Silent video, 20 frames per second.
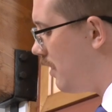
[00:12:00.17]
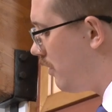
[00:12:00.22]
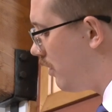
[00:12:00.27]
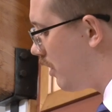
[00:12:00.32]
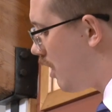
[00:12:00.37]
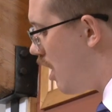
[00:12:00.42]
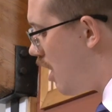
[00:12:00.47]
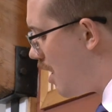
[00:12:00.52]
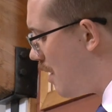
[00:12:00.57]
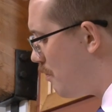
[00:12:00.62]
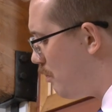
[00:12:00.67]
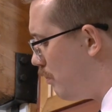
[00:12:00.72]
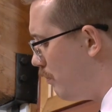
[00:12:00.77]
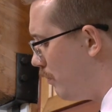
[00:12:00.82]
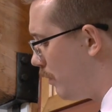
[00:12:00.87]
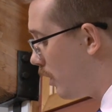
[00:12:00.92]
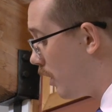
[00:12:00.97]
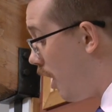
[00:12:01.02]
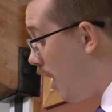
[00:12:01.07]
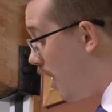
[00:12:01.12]
this
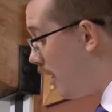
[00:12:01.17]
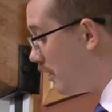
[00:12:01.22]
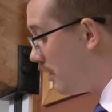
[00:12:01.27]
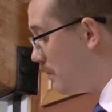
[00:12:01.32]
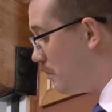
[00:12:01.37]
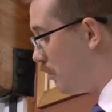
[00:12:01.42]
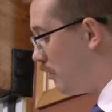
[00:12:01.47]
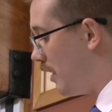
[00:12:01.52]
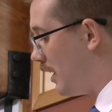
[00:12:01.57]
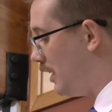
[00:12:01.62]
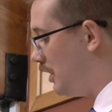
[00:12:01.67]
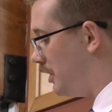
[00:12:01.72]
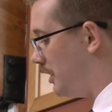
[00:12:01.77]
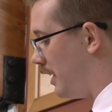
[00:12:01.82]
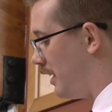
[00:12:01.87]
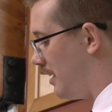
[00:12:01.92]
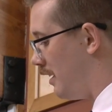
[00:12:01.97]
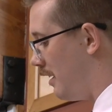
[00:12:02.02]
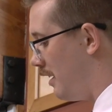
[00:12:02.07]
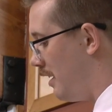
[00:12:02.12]

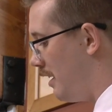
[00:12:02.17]
contemplation